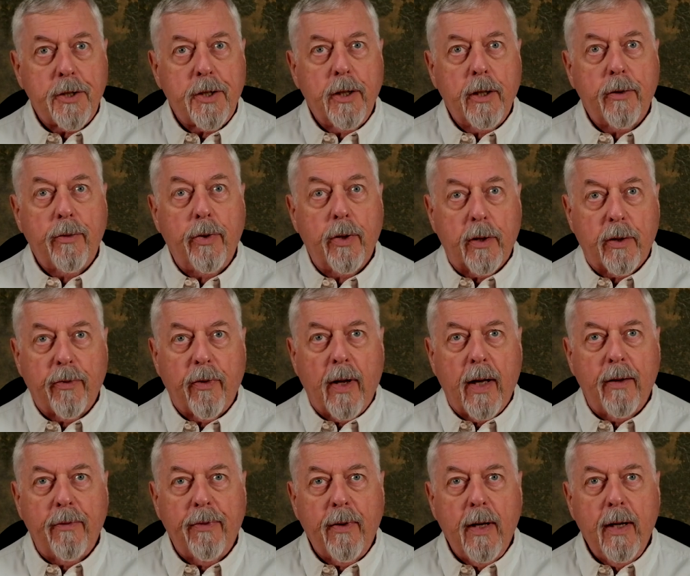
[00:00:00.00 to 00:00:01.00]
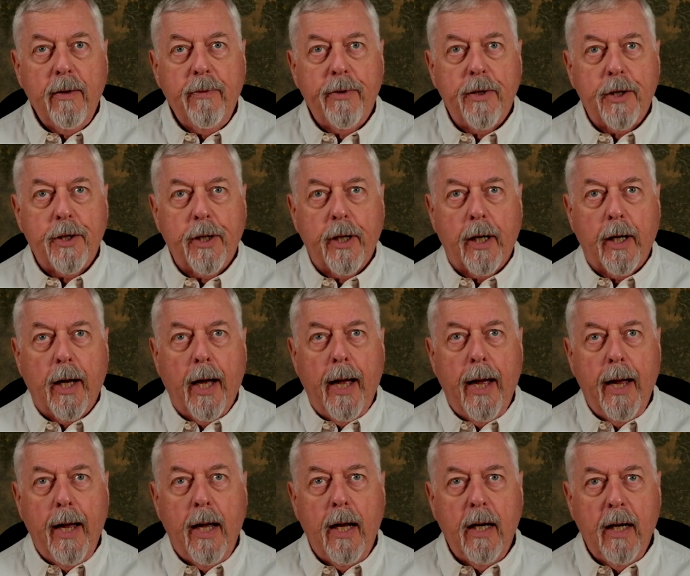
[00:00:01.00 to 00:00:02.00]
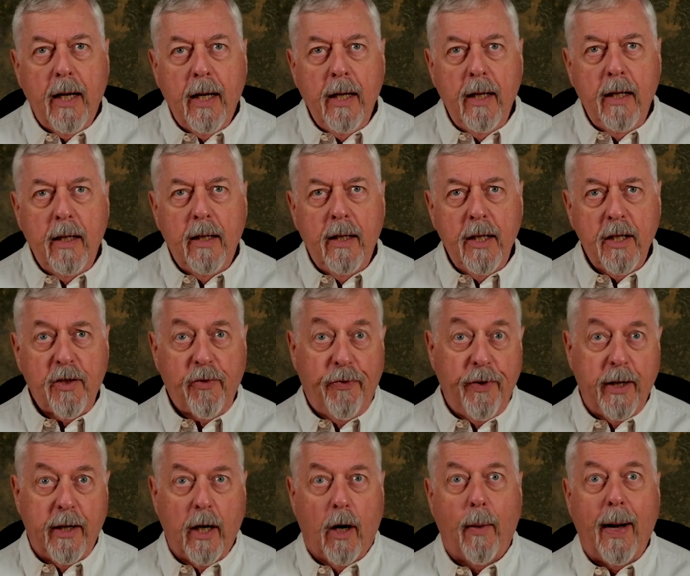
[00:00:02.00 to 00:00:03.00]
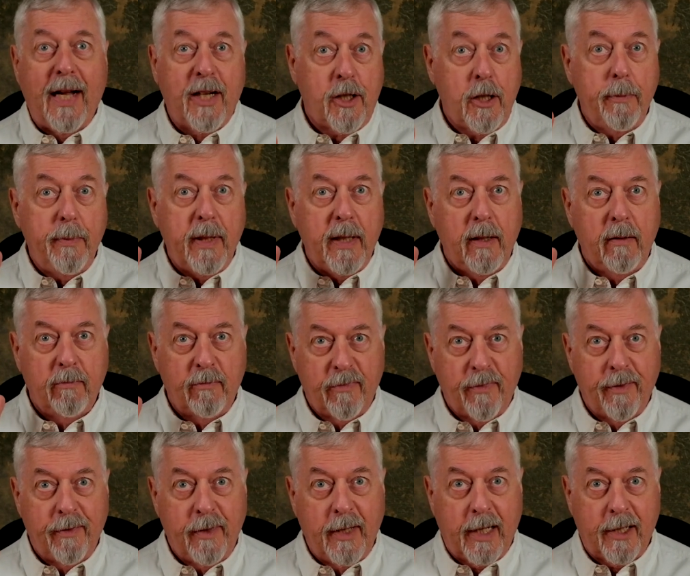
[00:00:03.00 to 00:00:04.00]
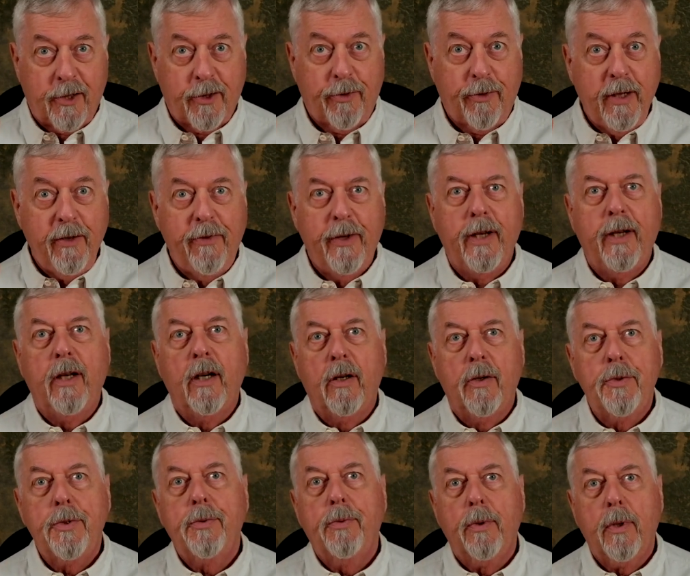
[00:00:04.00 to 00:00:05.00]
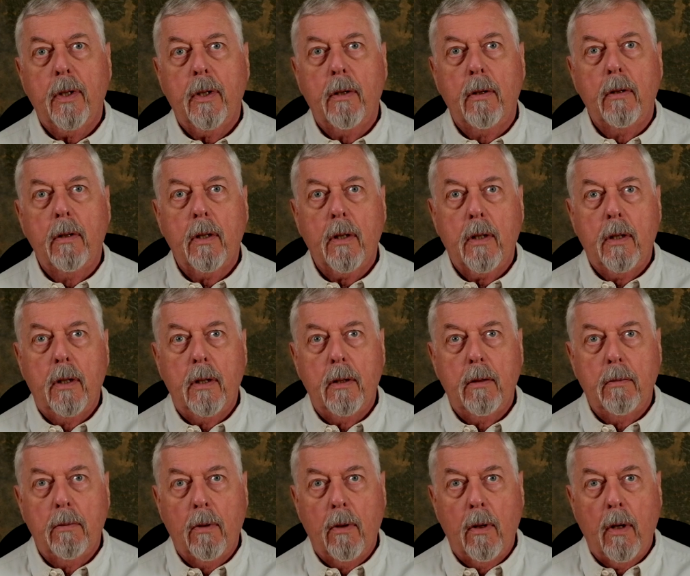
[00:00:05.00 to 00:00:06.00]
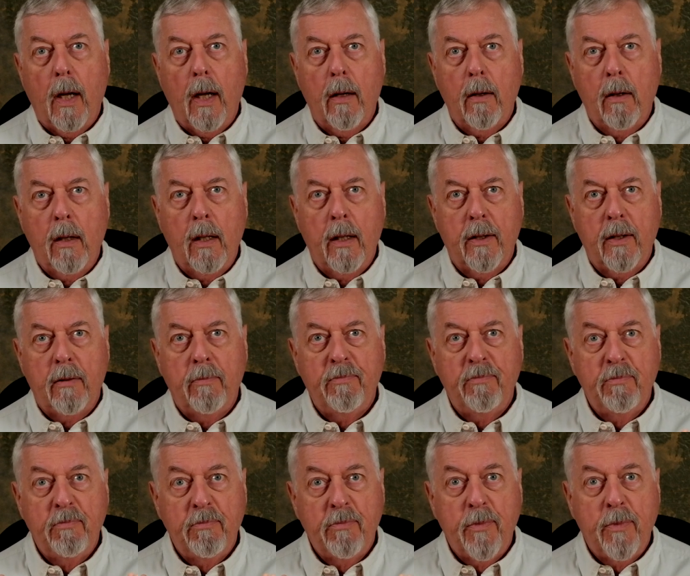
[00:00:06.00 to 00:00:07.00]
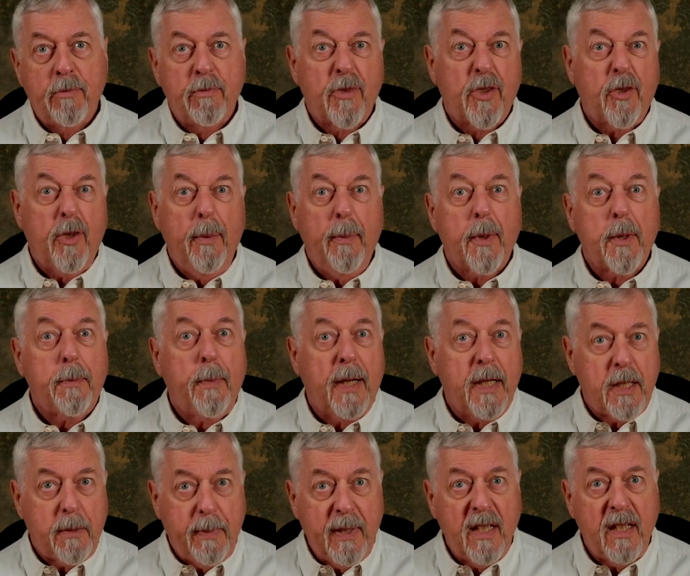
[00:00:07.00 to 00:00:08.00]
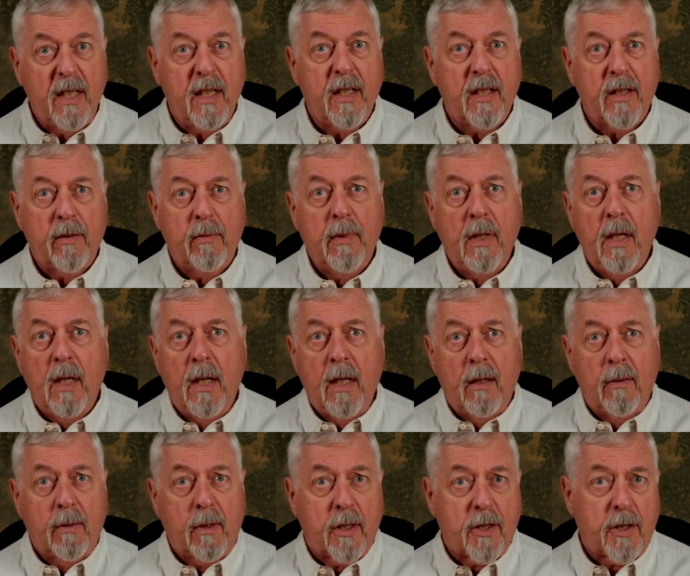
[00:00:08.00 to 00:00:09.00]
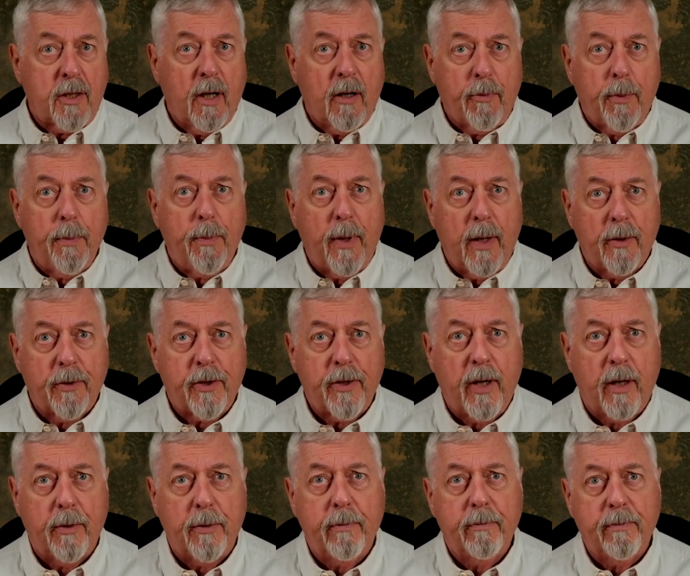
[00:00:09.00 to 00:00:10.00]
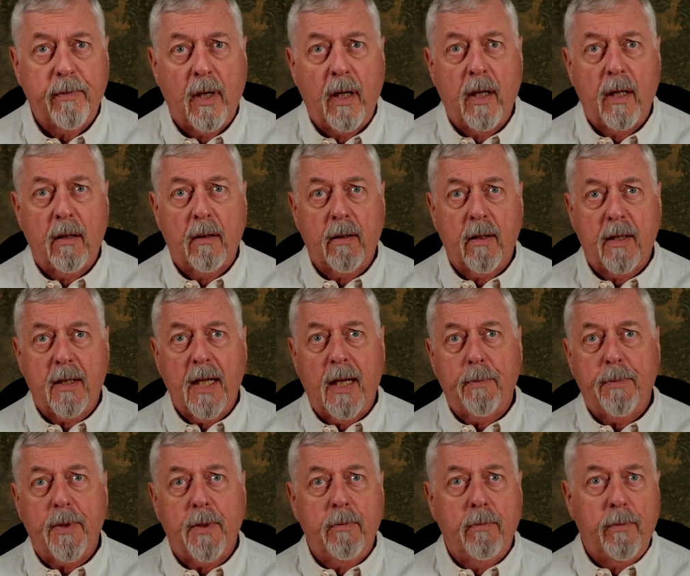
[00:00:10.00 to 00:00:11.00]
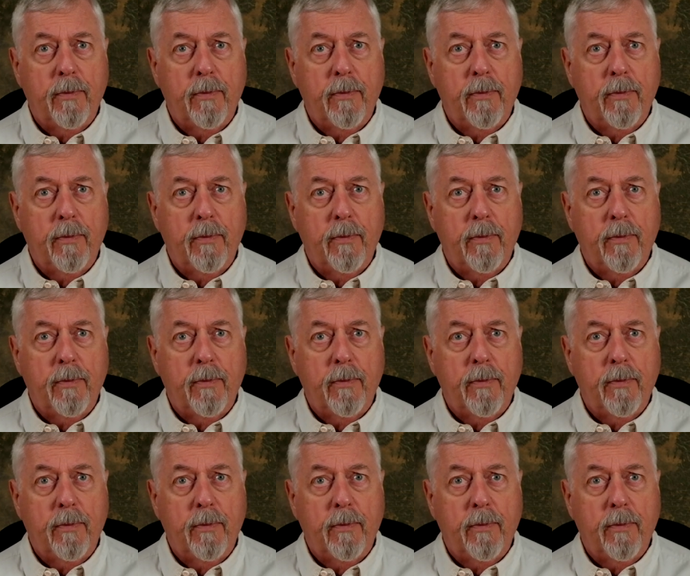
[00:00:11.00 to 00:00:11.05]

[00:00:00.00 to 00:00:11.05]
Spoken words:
here of Hooked Fly Fly Fishing, and in this video, actually the next three videos, we're going to look at streamers by species. I'm going to start off with brown trout and the type of